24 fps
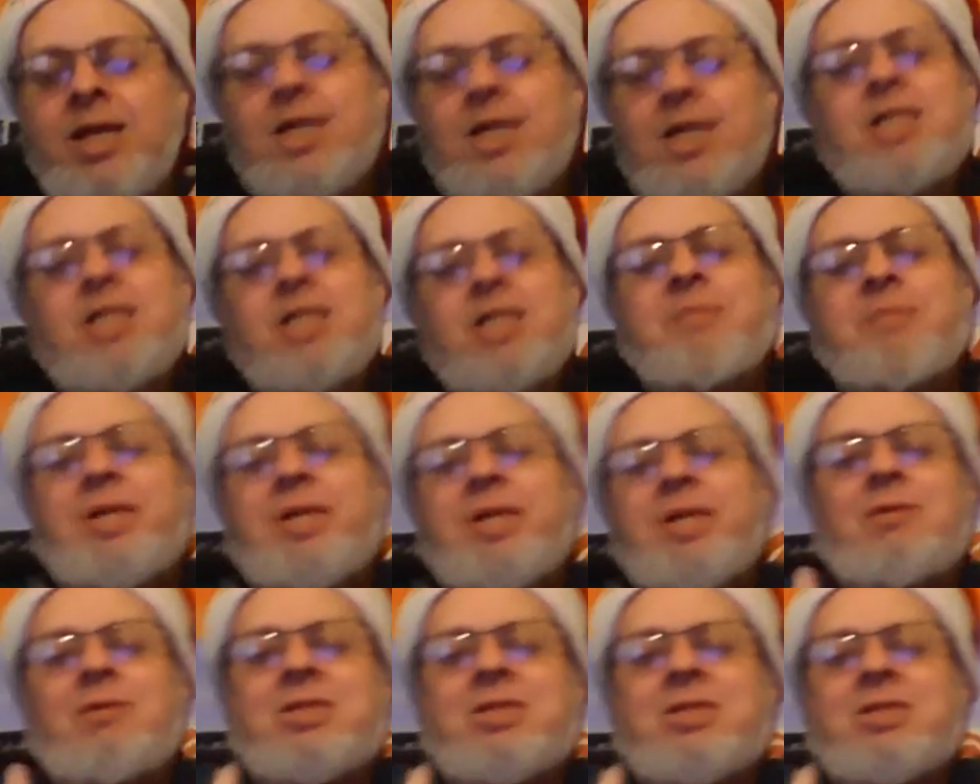to be
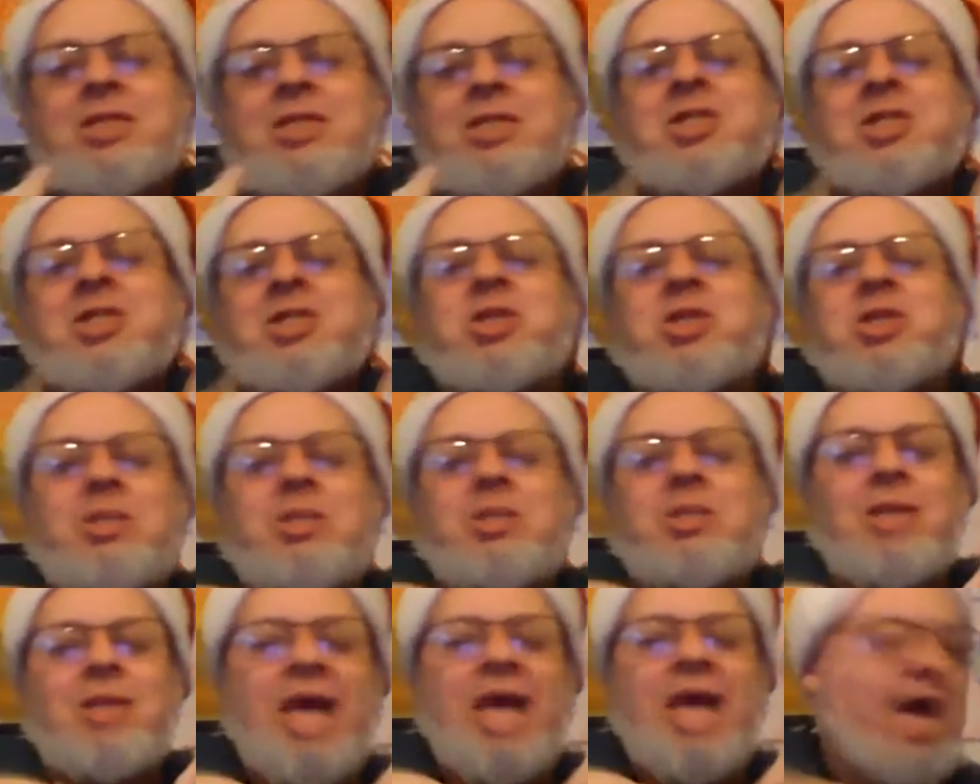able to just
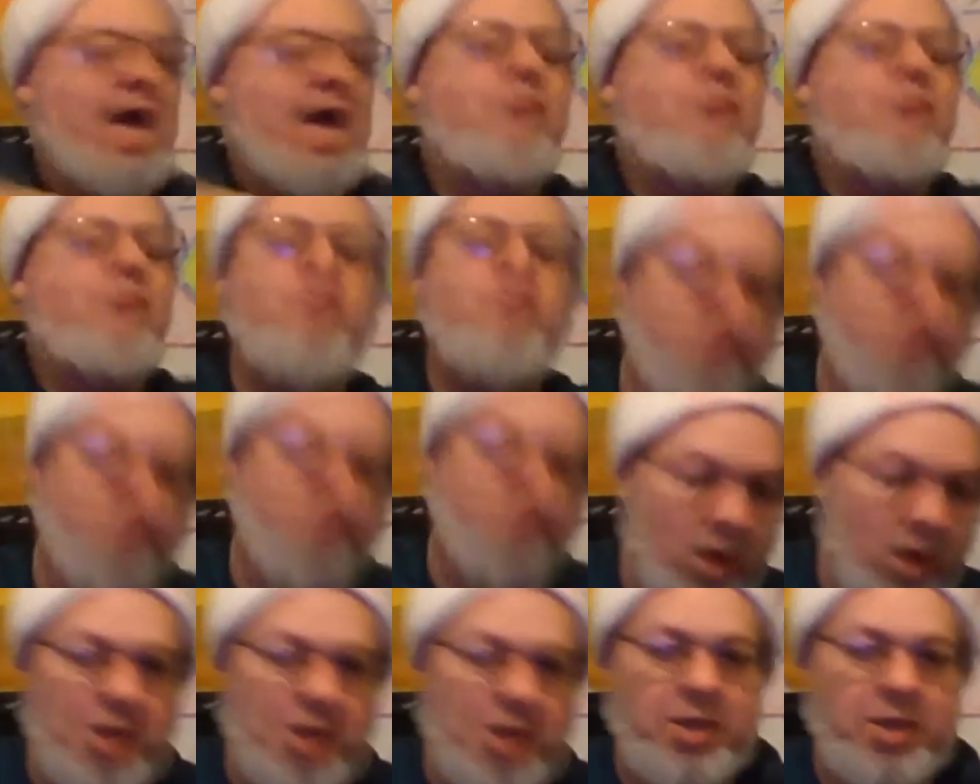have
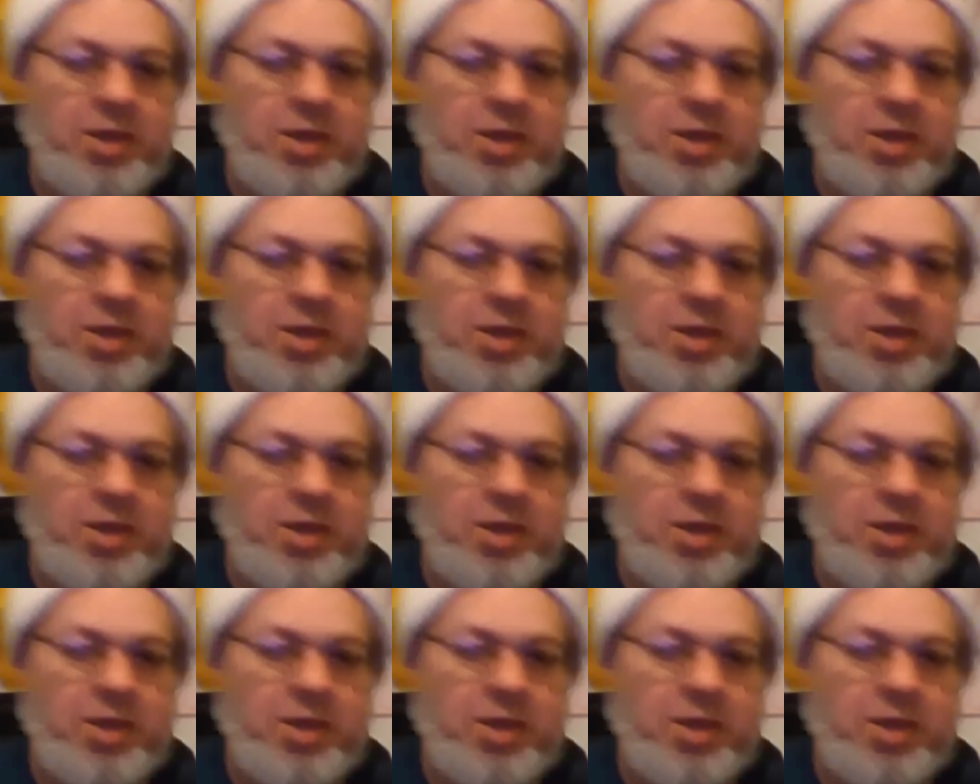fun.